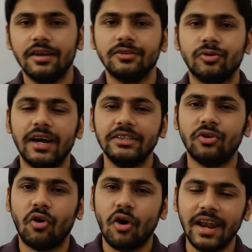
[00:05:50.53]
So guys,
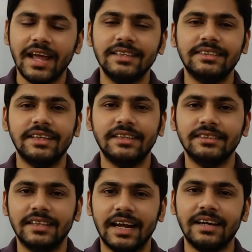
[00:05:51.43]
all I'll say is
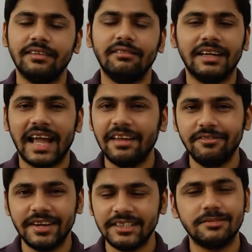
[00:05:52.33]
that time
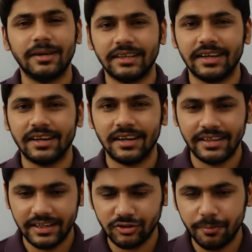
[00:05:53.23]
waste mat karna.
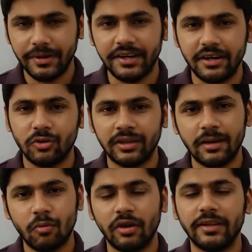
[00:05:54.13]
Ye jo period hota hai,
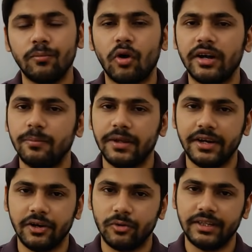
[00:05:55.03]
bahut important
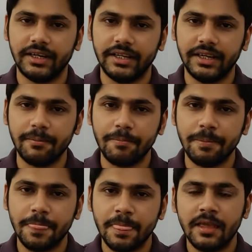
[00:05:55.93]
period hota hai, theek hai?
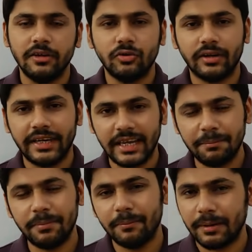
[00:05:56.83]
So
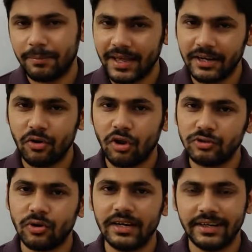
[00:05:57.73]
keep preparing
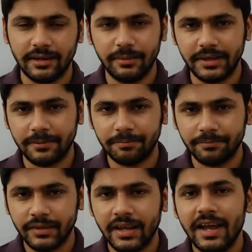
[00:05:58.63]
also a little bit.
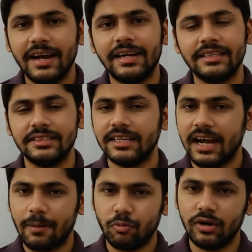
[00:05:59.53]
Decision
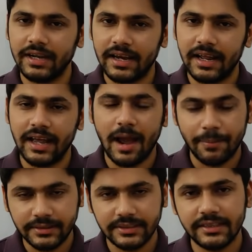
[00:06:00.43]
aapko lena hai,
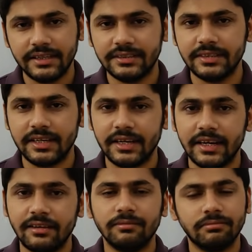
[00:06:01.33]
aap achhe se decision lena.
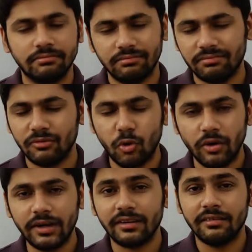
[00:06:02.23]
Don't